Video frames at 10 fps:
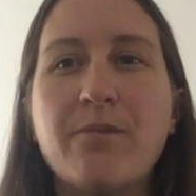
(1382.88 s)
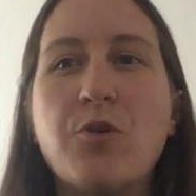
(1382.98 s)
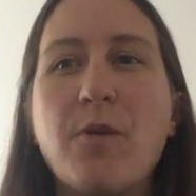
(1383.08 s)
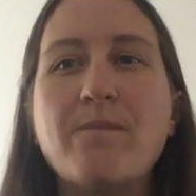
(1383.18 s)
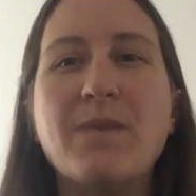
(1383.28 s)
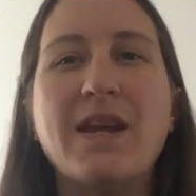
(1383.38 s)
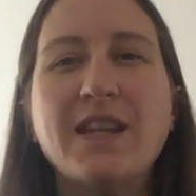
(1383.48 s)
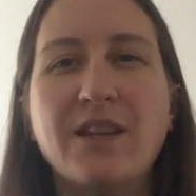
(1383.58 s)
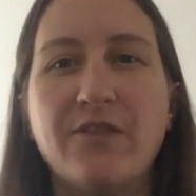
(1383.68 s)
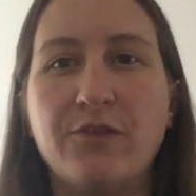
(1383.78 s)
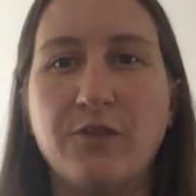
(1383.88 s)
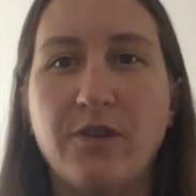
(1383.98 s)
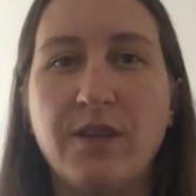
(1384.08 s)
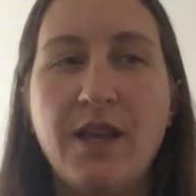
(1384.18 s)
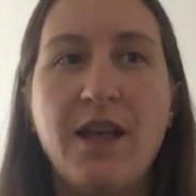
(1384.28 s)
more
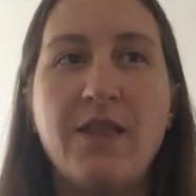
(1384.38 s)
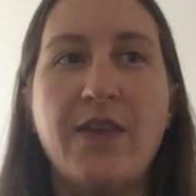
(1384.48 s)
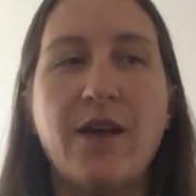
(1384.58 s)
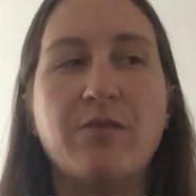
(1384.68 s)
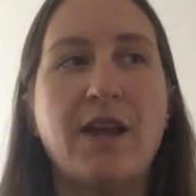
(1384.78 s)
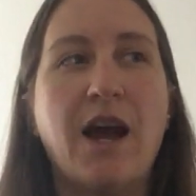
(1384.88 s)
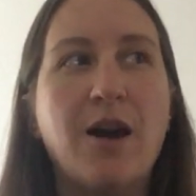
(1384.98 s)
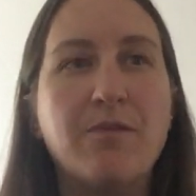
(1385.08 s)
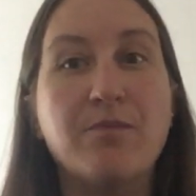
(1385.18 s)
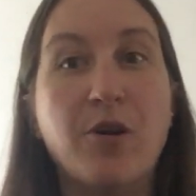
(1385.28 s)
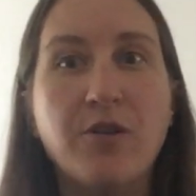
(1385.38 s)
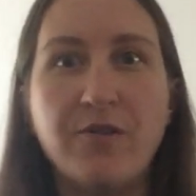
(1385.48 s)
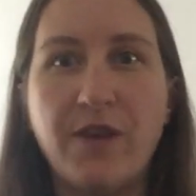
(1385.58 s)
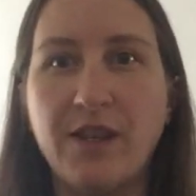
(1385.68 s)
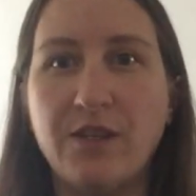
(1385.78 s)
meaningful that would help
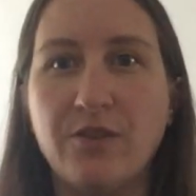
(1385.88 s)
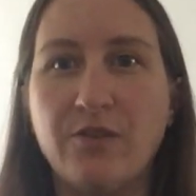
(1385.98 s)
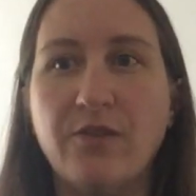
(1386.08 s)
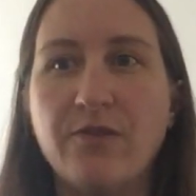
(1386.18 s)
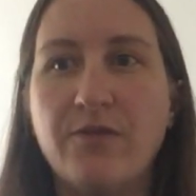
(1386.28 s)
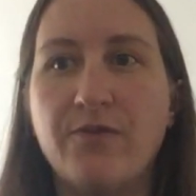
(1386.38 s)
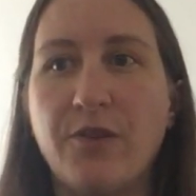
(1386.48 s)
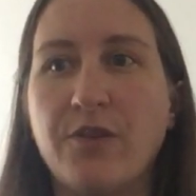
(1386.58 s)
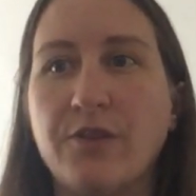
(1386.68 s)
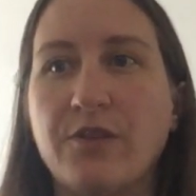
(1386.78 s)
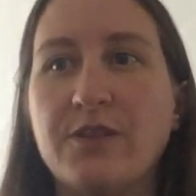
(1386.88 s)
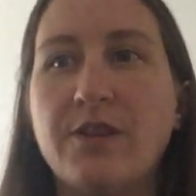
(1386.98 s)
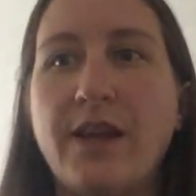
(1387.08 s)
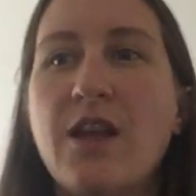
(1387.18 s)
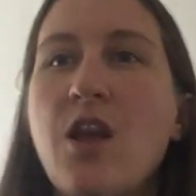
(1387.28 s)
motivate you further?
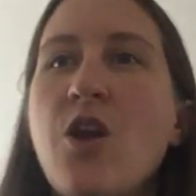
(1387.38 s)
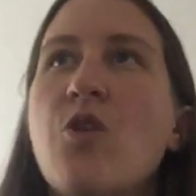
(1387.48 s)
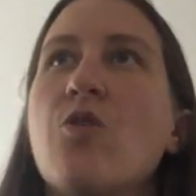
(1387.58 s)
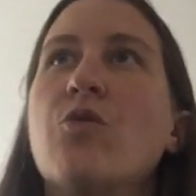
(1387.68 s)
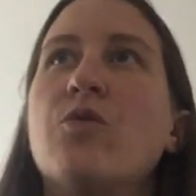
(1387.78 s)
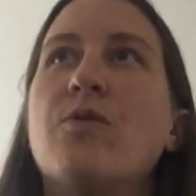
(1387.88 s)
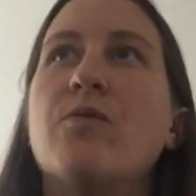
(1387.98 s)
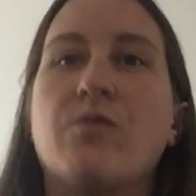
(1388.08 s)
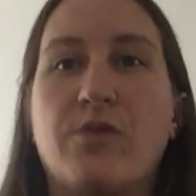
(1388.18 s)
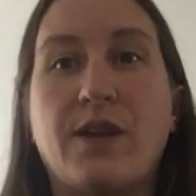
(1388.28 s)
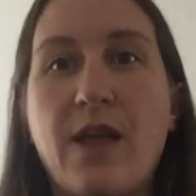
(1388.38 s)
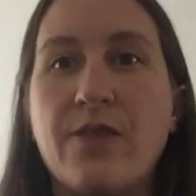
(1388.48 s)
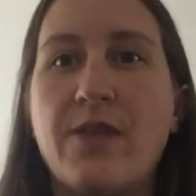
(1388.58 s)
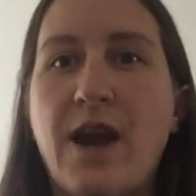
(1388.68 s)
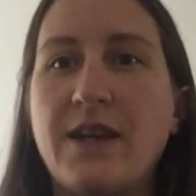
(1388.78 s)
So again,
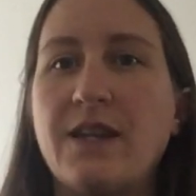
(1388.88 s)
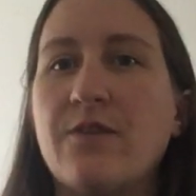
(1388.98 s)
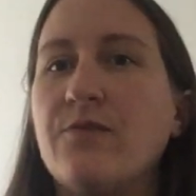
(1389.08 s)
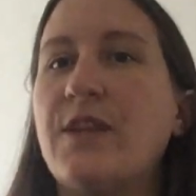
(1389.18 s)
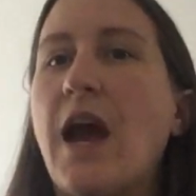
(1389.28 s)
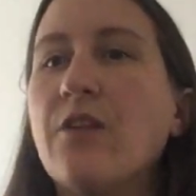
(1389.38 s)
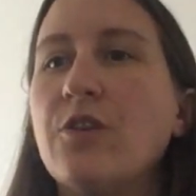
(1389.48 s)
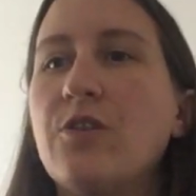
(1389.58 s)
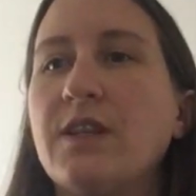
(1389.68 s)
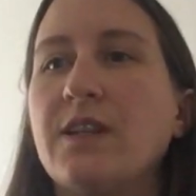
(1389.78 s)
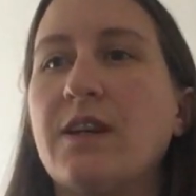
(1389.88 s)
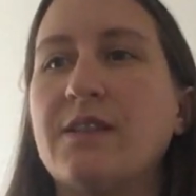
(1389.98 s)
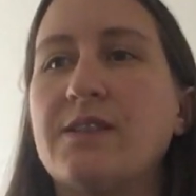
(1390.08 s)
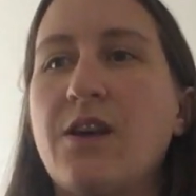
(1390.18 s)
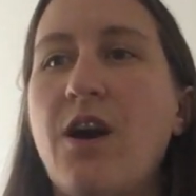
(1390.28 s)
the idea of downloading a
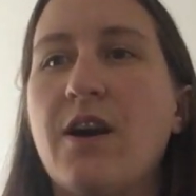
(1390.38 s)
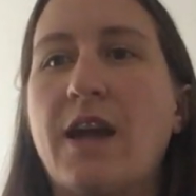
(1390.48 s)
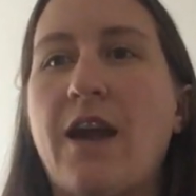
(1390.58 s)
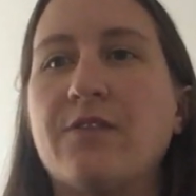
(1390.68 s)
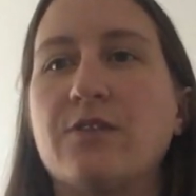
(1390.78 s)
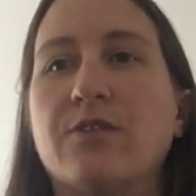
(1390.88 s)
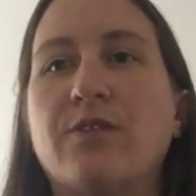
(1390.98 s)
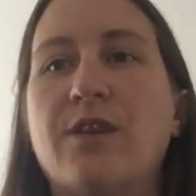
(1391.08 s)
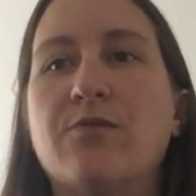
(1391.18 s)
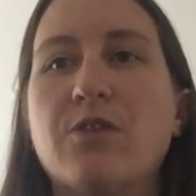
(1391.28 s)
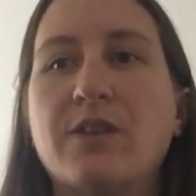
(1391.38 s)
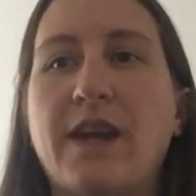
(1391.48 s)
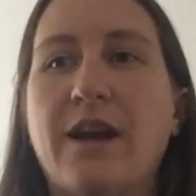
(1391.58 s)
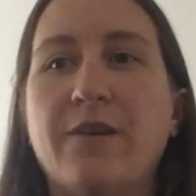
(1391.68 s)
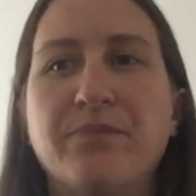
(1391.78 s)
song after a great
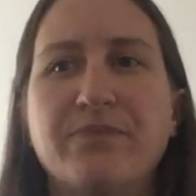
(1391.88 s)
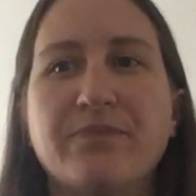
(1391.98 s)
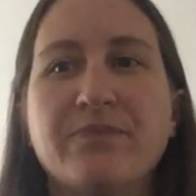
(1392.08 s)
workout,